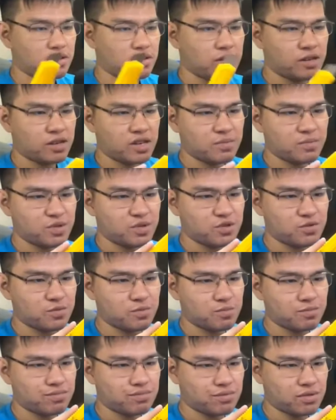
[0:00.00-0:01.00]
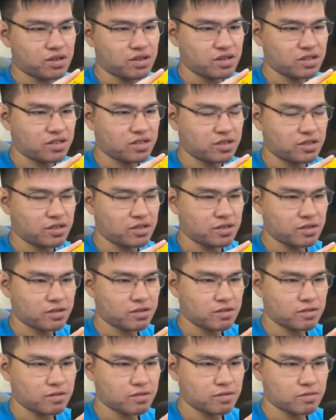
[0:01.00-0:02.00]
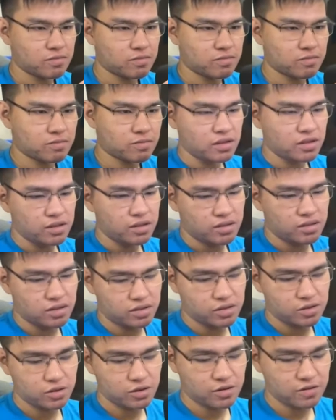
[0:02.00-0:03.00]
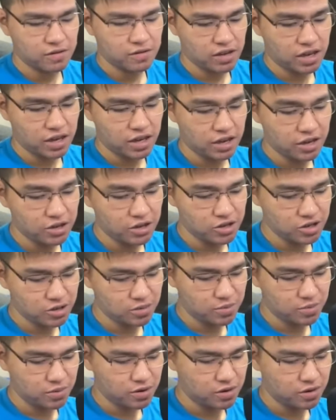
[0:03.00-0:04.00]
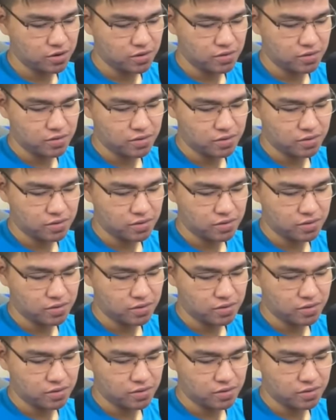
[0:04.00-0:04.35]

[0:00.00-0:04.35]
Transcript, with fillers: Amazon box. This took ages, bro.